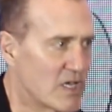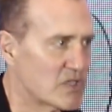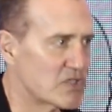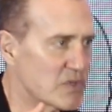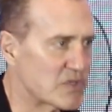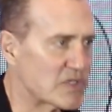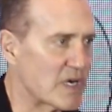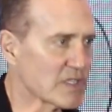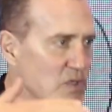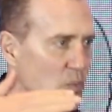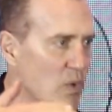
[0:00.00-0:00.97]
So you
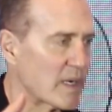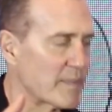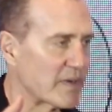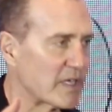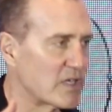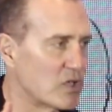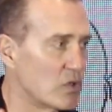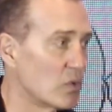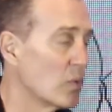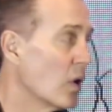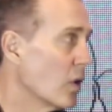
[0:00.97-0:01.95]
start to work up a
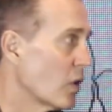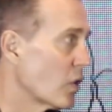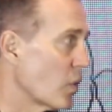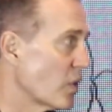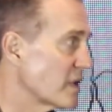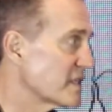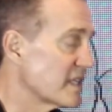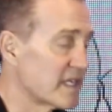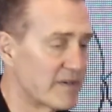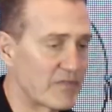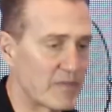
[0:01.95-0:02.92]
queue according to
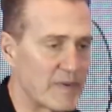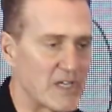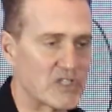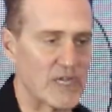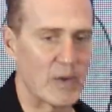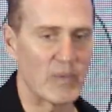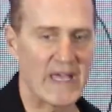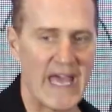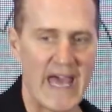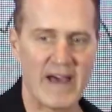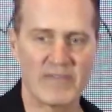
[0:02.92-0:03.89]
the information that we
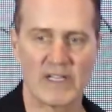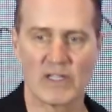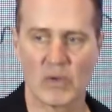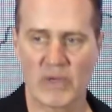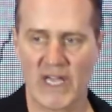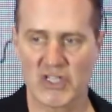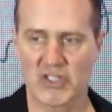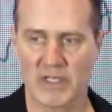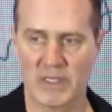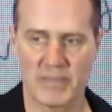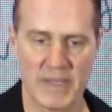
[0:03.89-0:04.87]
have and the location
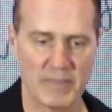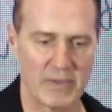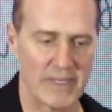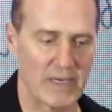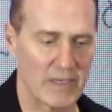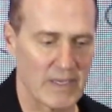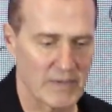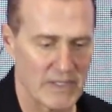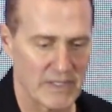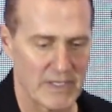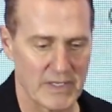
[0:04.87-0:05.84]
of the people that are
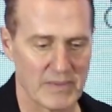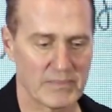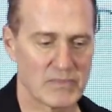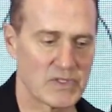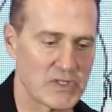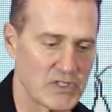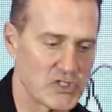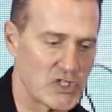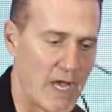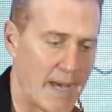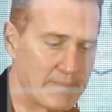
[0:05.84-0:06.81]
coming to the, to the
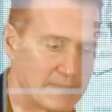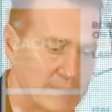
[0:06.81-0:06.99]
shop.